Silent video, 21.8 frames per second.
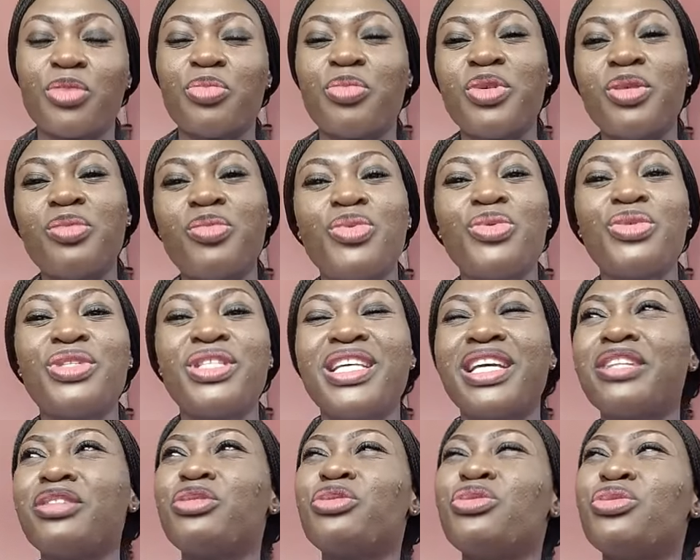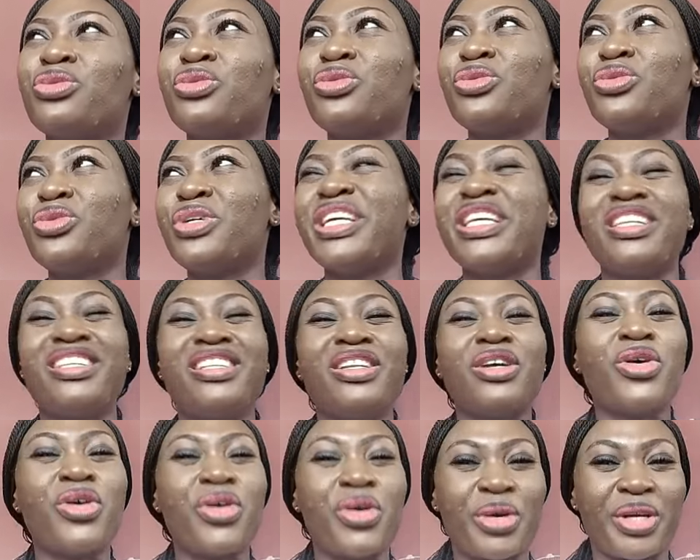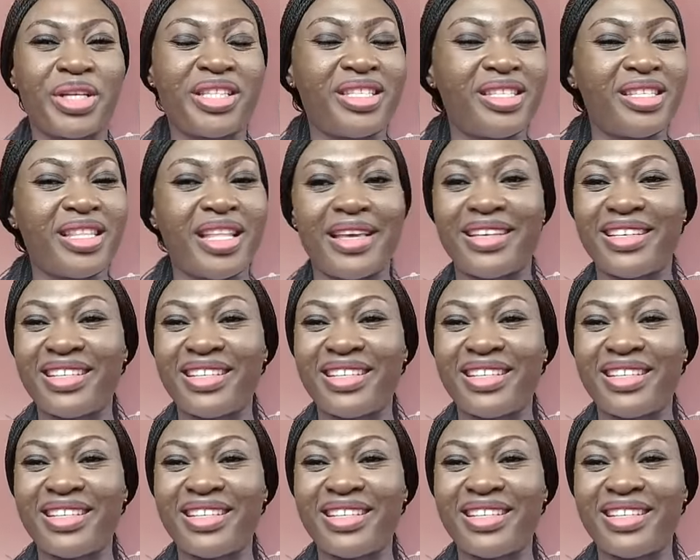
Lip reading: But some people tend to ignore it,